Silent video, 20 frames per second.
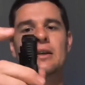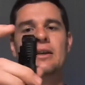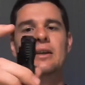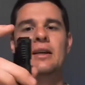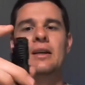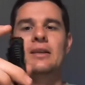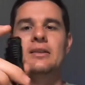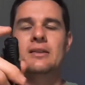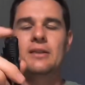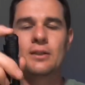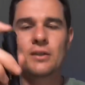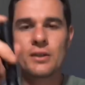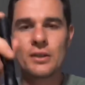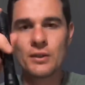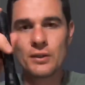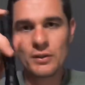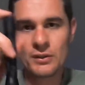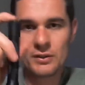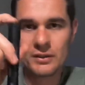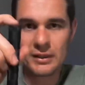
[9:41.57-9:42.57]
is that you can
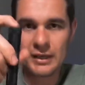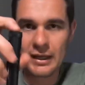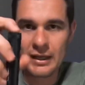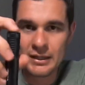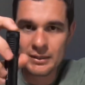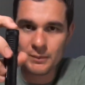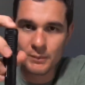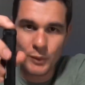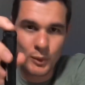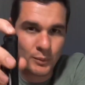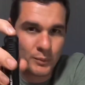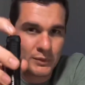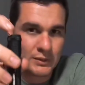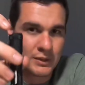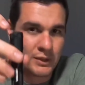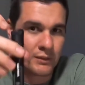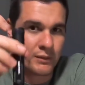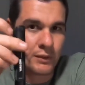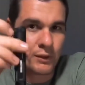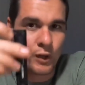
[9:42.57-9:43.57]
use it as
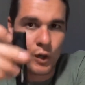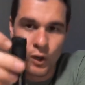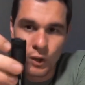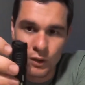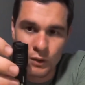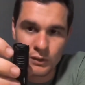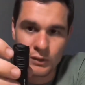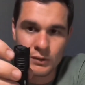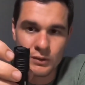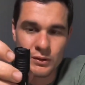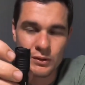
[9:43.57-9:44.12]
momentary on.